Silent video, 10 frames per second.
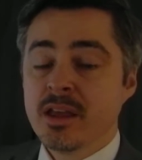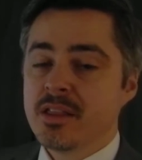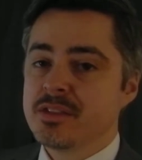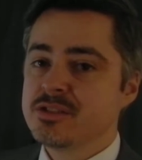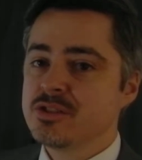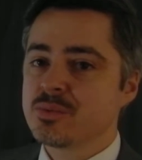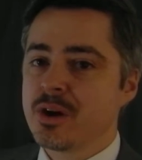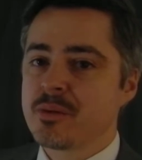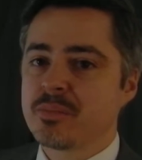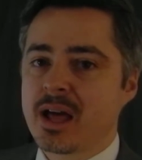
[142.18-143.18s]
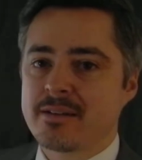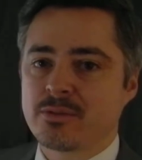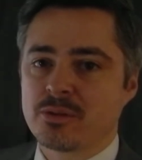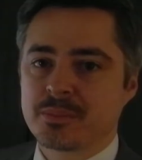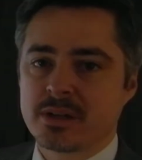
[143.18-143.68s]
This is where the
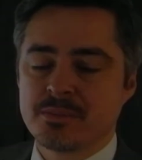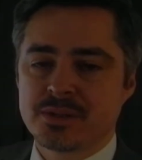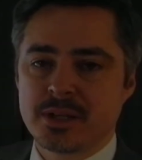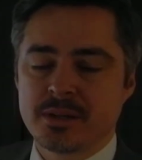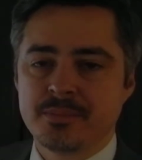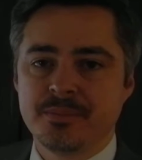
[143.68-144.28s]
platform comes in.